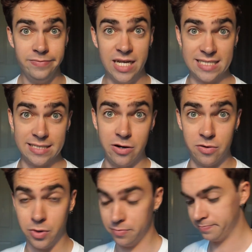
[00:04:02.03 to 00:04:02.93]
That's
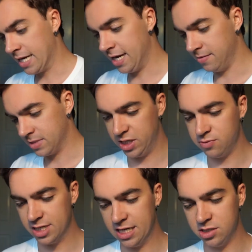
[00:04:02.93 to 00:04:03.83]
terrible. Games.
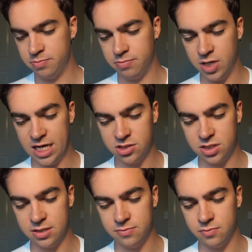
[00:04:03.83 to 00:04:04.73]
Reach
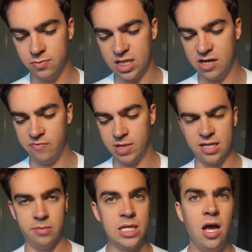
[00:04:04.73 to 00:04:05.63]
111
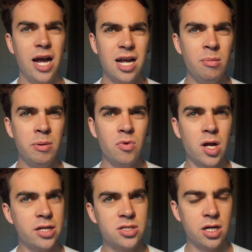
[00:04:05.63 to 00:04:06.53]
platinums. I can't remember
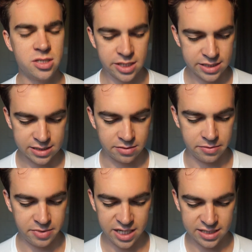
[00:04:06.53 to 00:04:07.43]
why I chose this
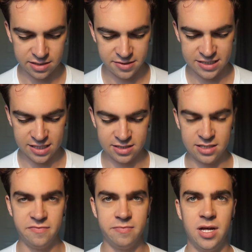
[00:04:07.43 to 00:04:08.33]
number, but yes, I reached
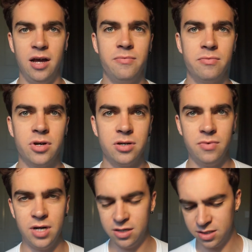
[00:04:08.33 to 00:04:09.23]
111. I
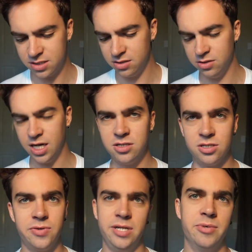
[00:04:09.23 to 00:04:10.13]
got to
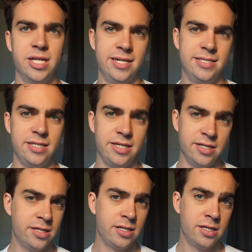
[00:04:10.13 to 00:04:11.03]
120 by the end of the
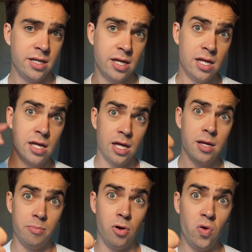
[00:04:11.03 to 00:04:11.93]
year.
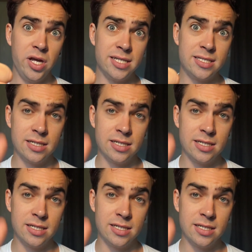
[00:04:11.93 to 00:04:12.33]
Point.